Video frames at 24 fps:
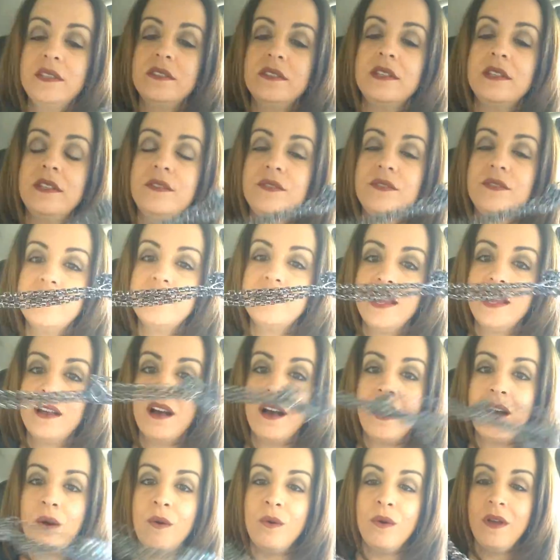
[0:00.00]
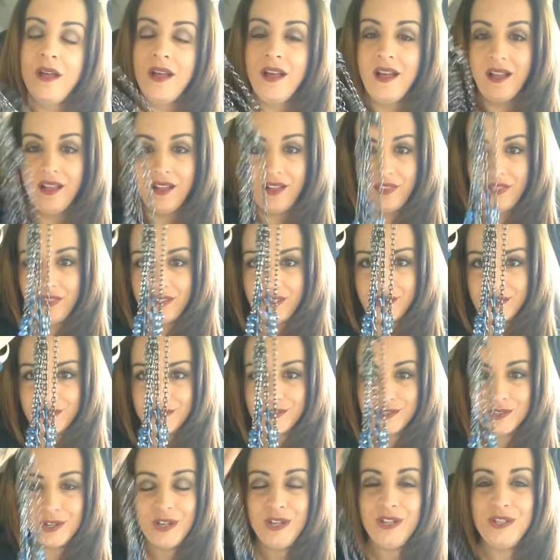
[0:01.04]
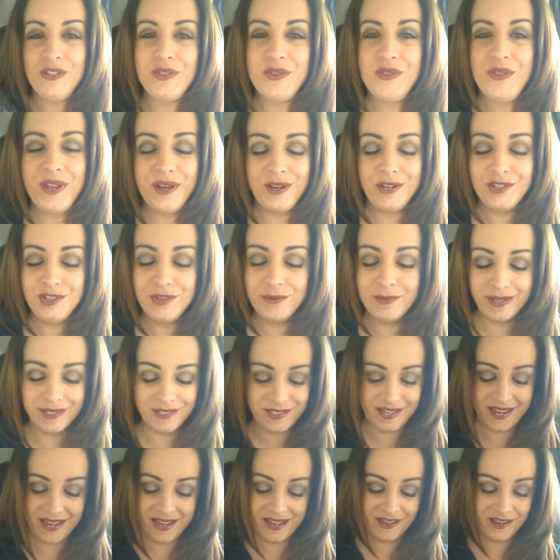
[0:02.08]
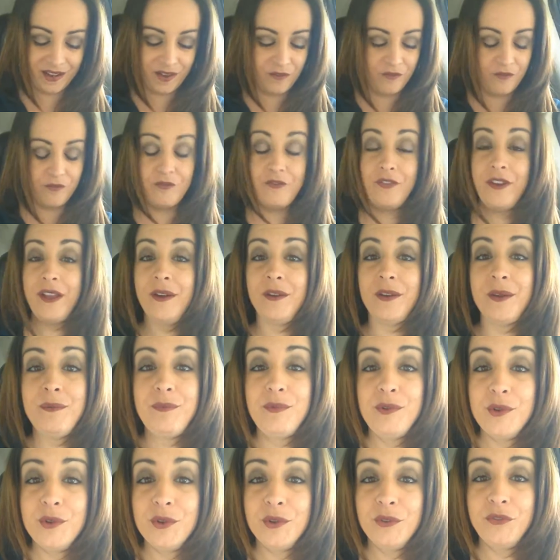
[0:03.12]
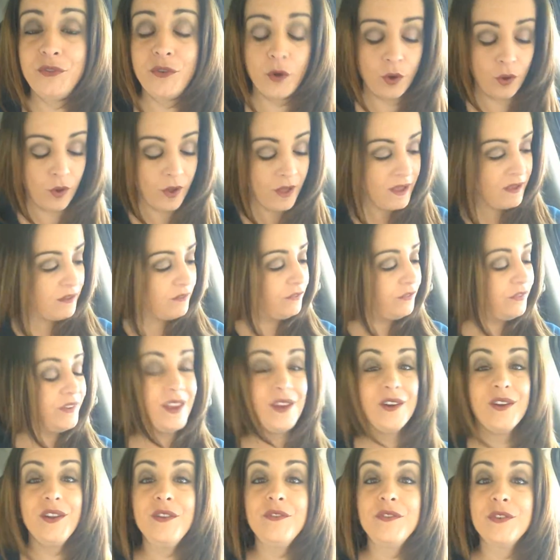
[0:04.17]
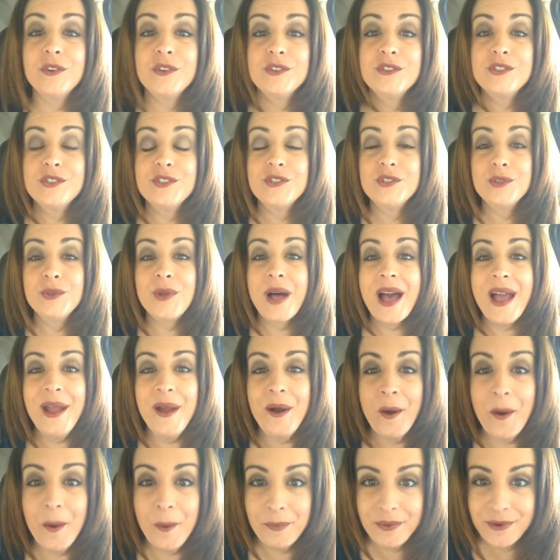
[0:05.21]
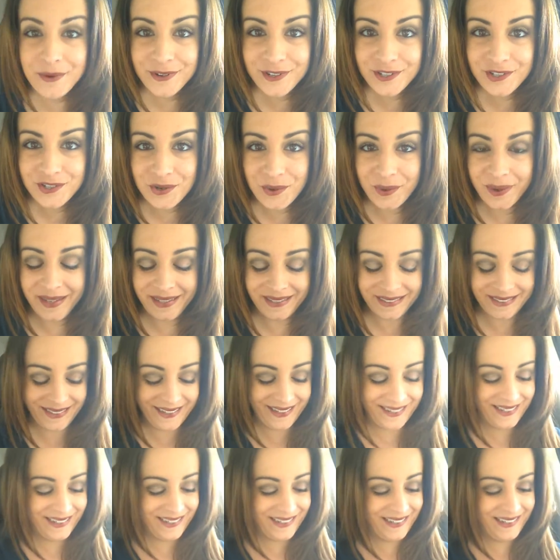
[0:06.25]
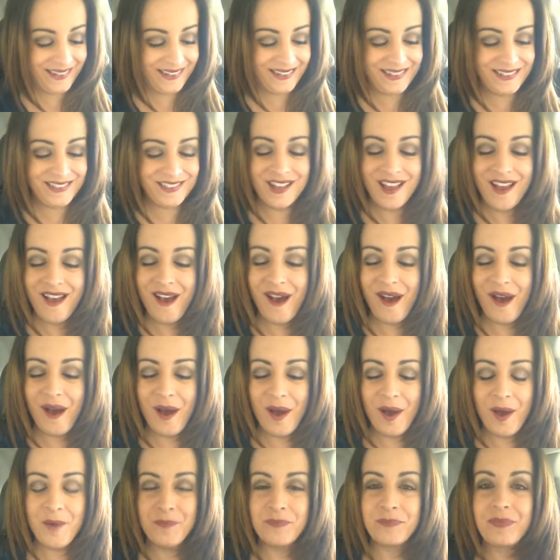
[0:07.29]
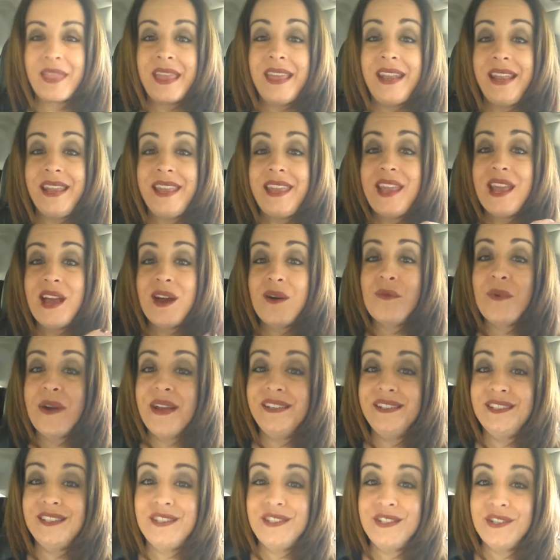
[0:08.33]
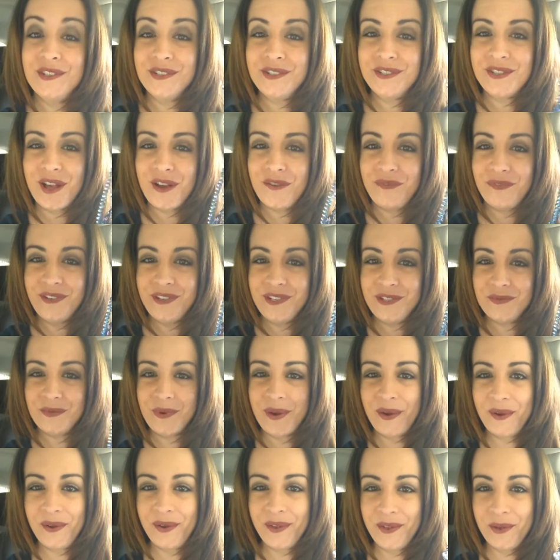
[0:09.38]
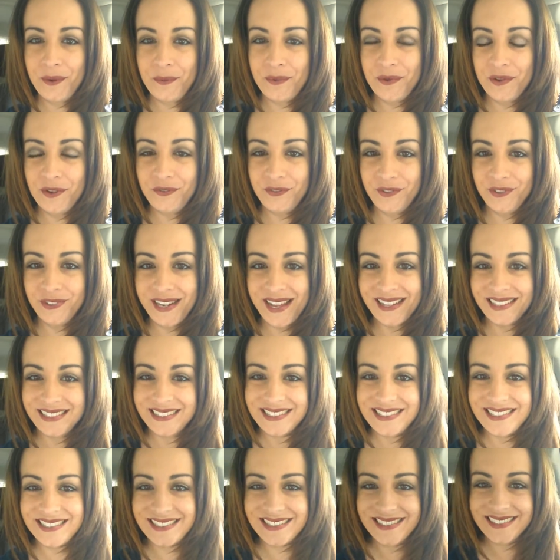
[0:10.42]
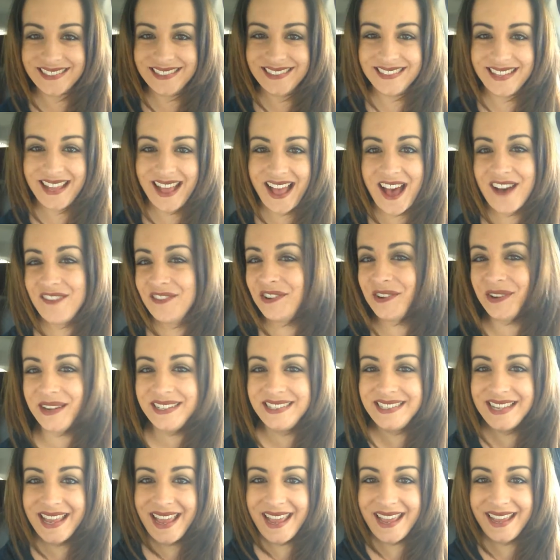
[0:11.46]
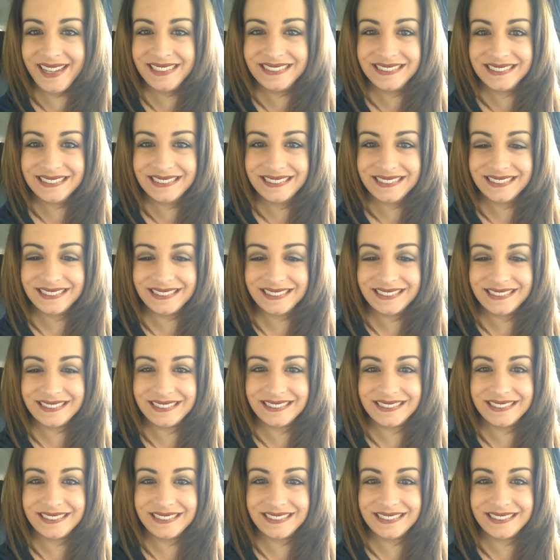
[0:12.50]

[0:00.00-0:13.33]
and even take out these. So there's your Montana. Very beautiful, very versatile. I hope you enjoy it, ladies. And I can't wait to see your selfies wearing your beautiful necklace. Have a great day.